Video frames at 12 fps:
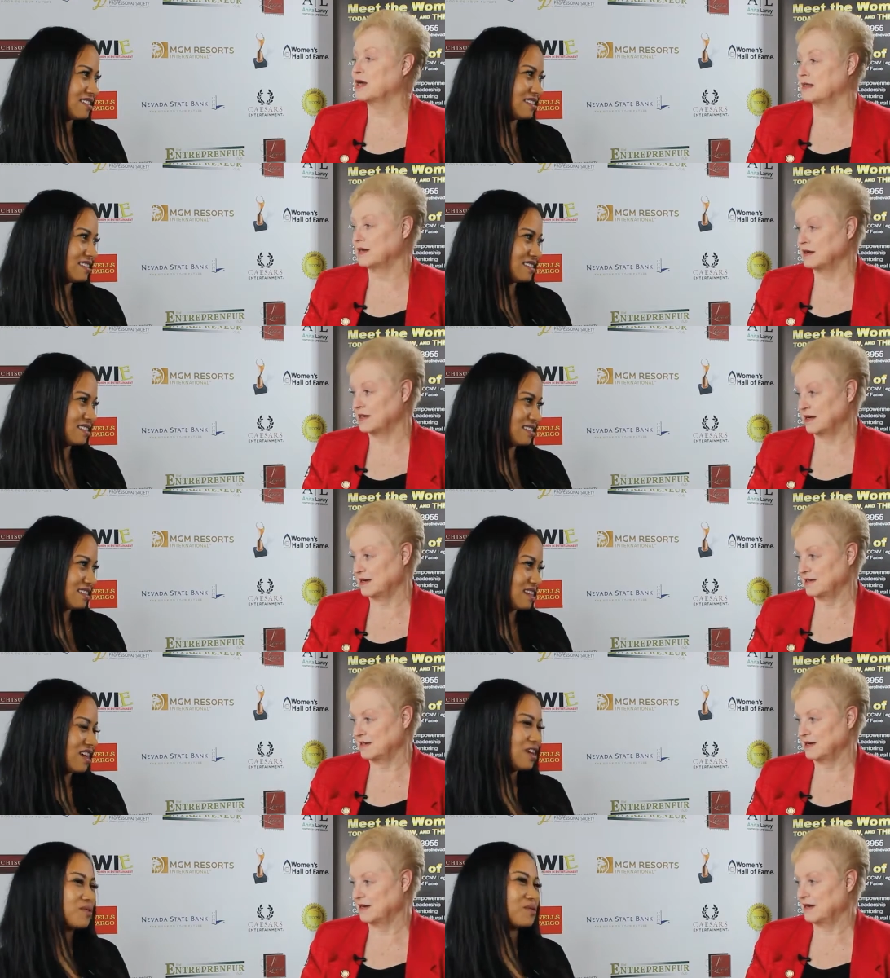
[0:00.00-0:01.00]
Speaker 1: that in our
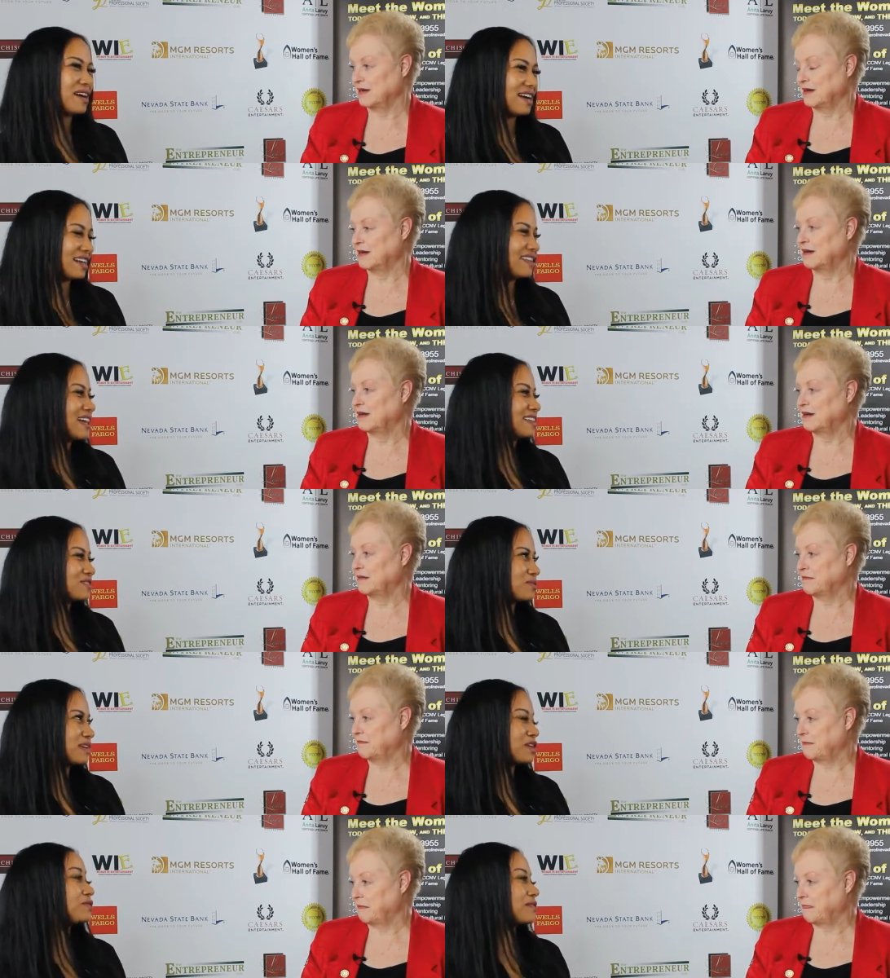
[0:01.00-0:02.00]
days.
Speaker 2: Right, and that's
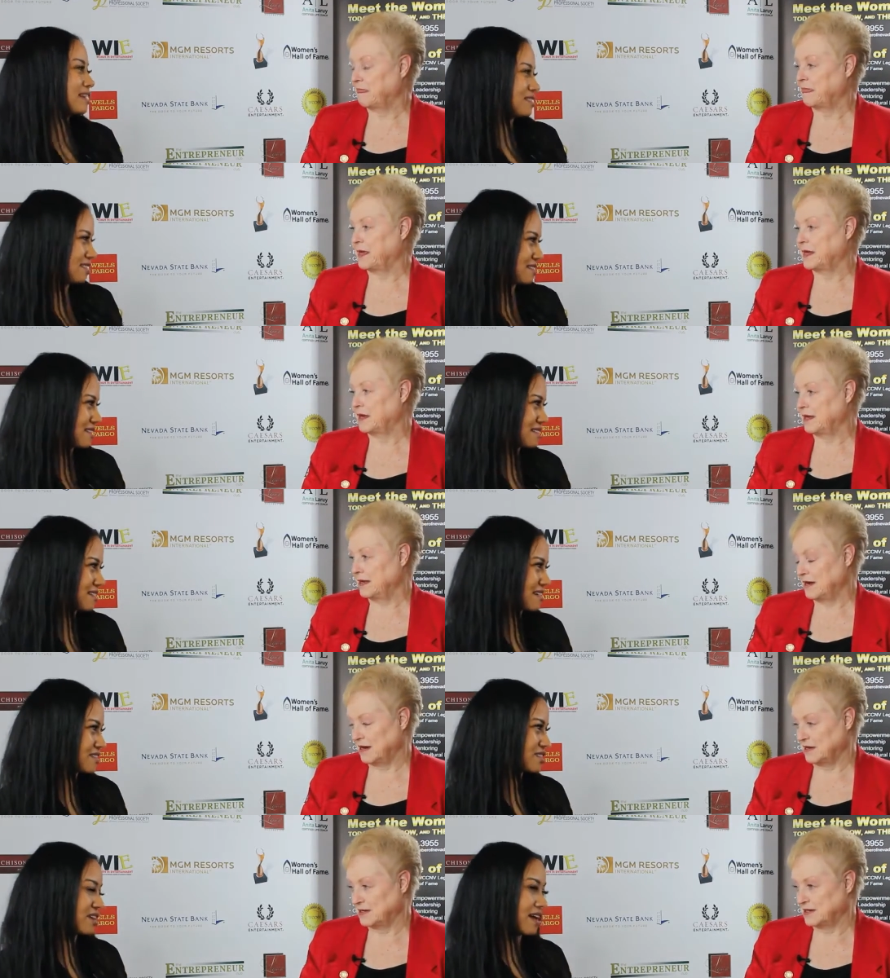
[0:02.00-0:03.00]
what you and I discussed
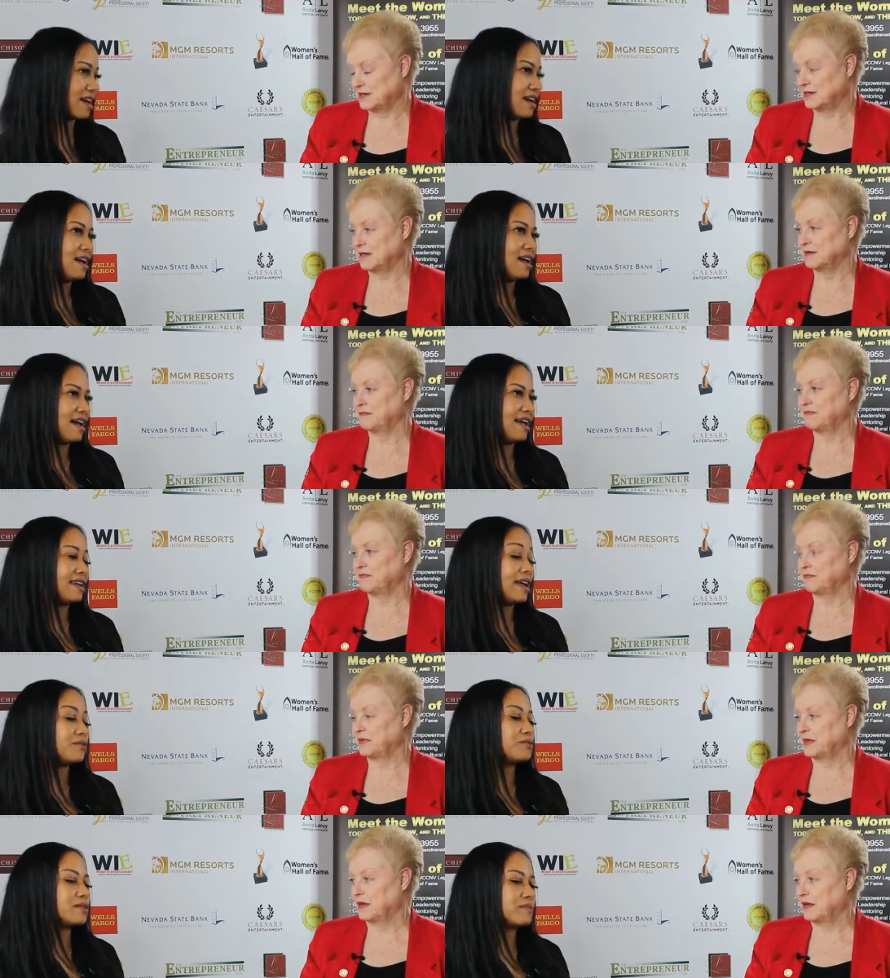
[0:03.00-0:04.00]
yesterday. Yes. And
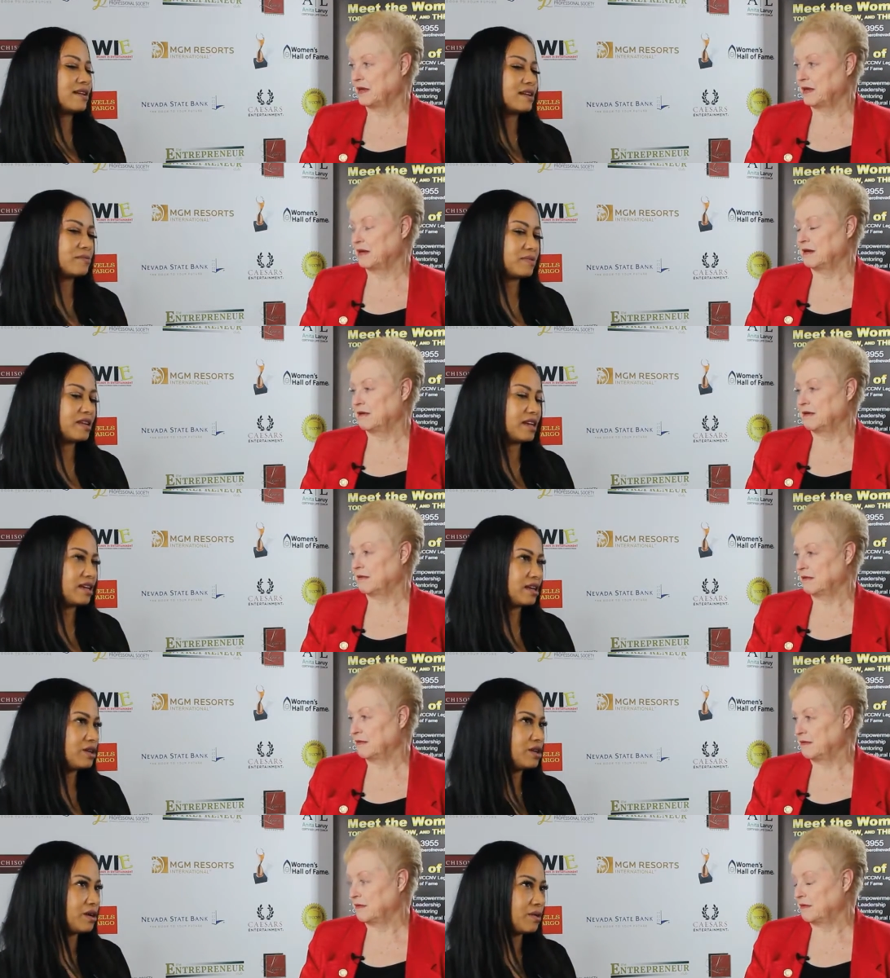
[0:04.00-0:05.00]
and with my
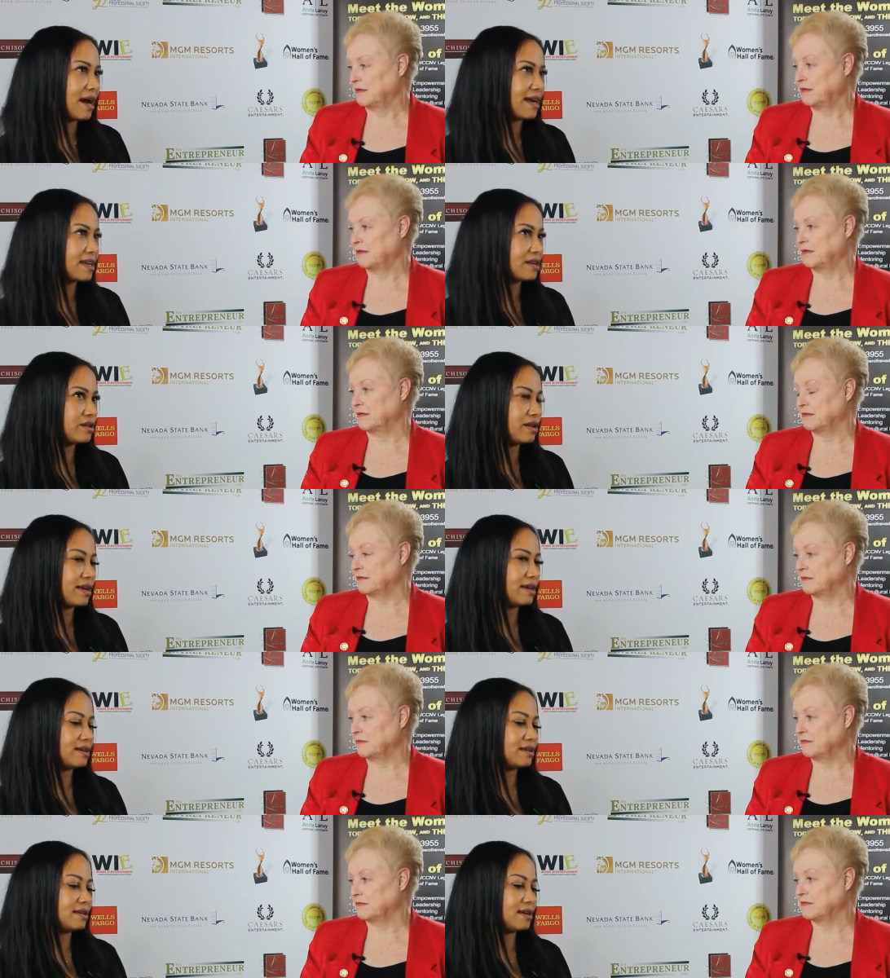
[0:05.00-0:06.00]
company, you know, I can
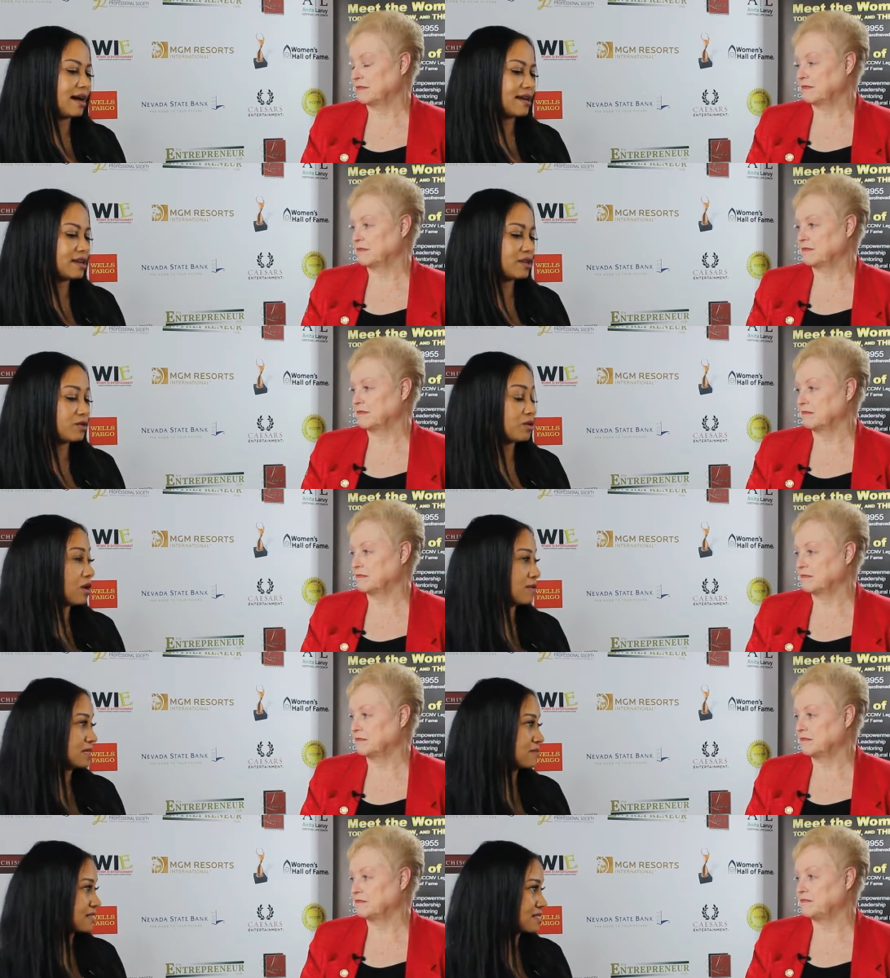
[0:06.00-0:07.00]
I can grow
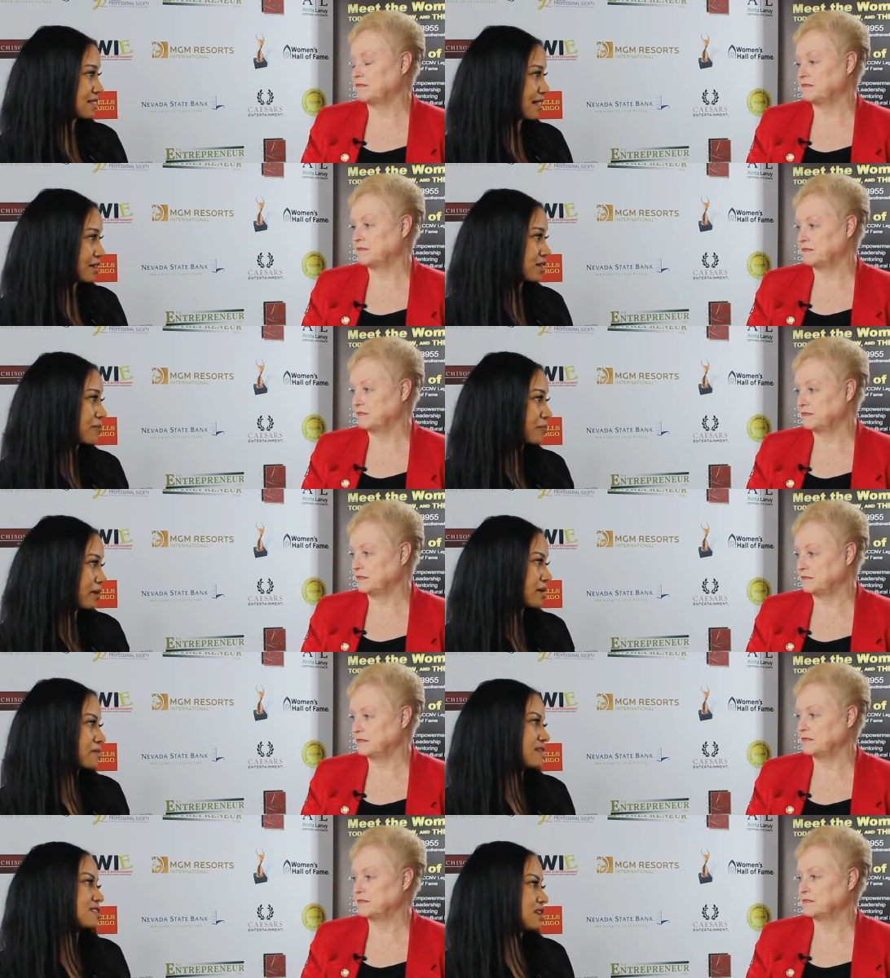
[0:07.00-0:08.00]
as much as I can. I'm
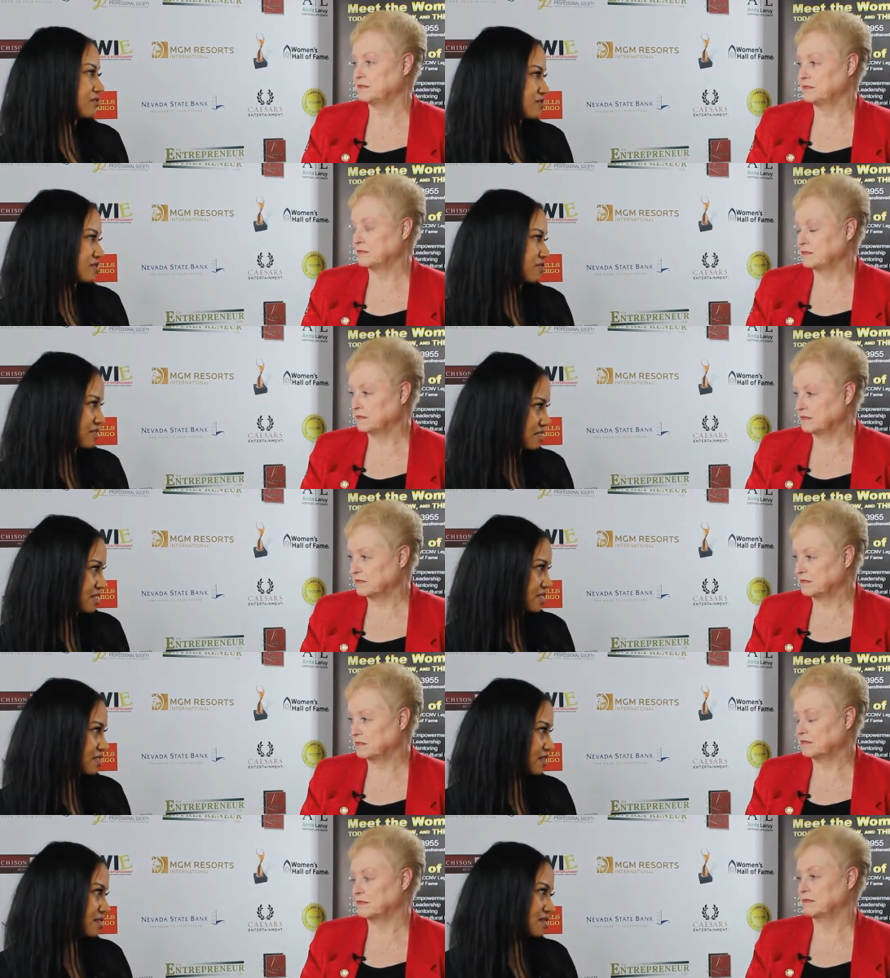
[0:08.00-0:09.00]
pretty mm-hmm. much self
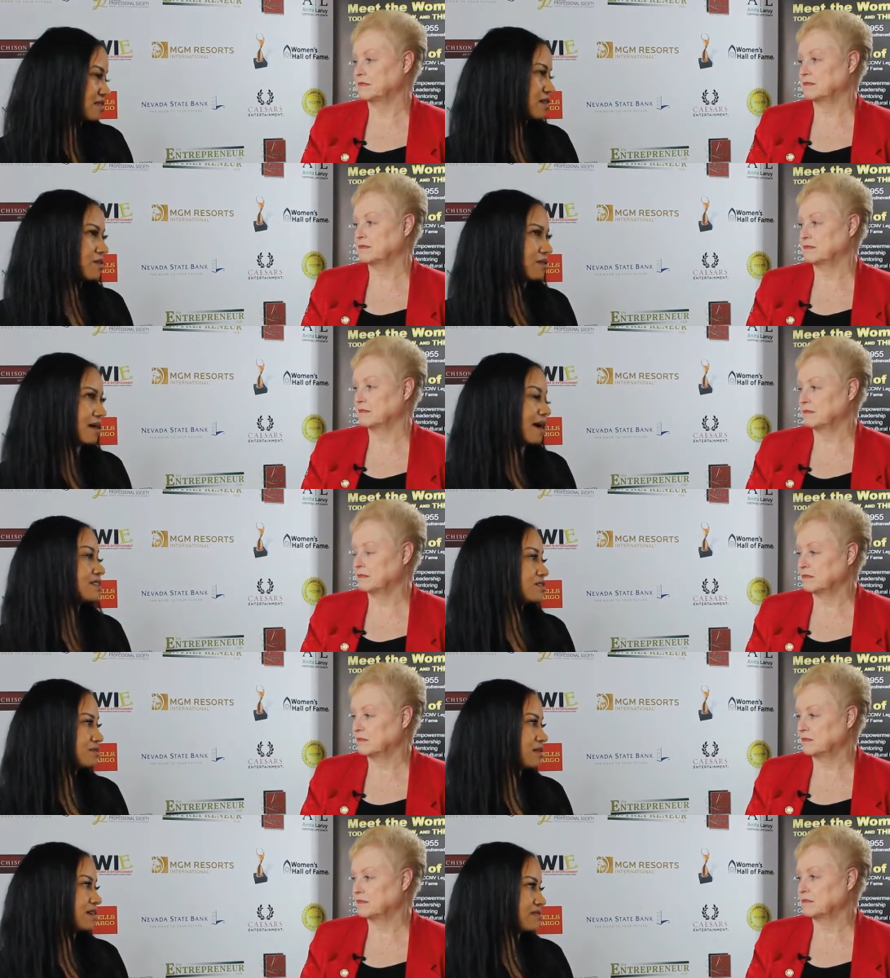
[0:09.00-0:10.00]
sufficient, and so I
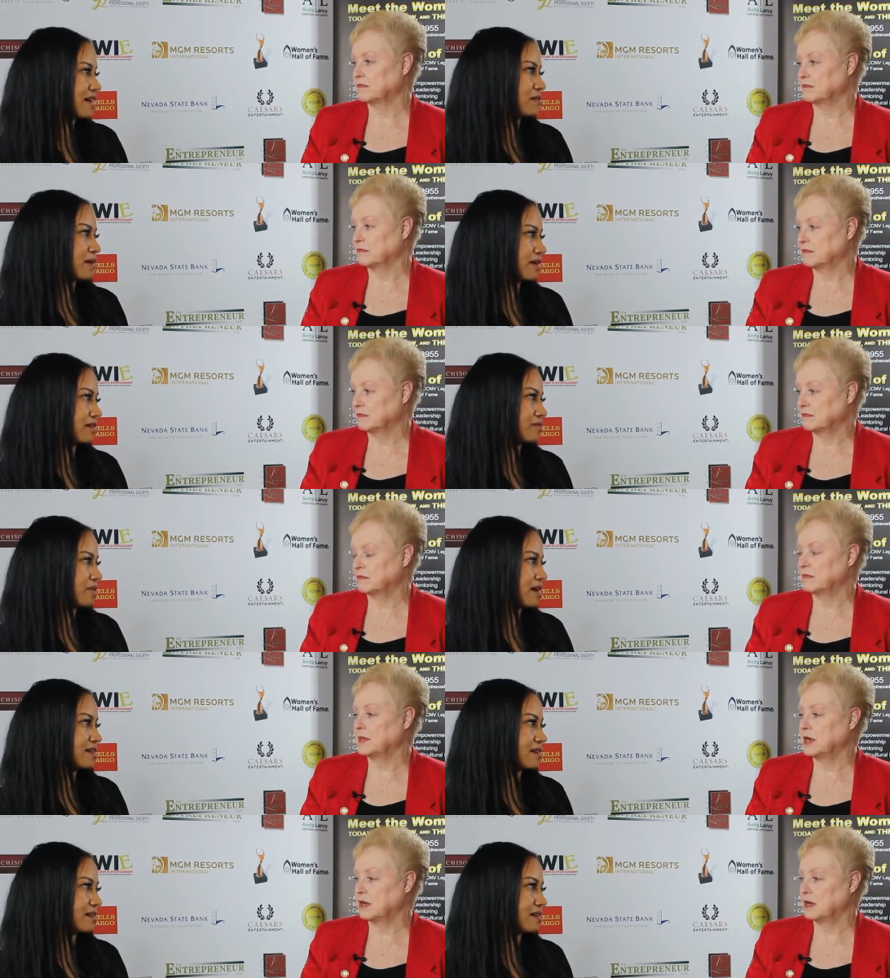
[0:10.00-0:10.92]
do love that about it, where I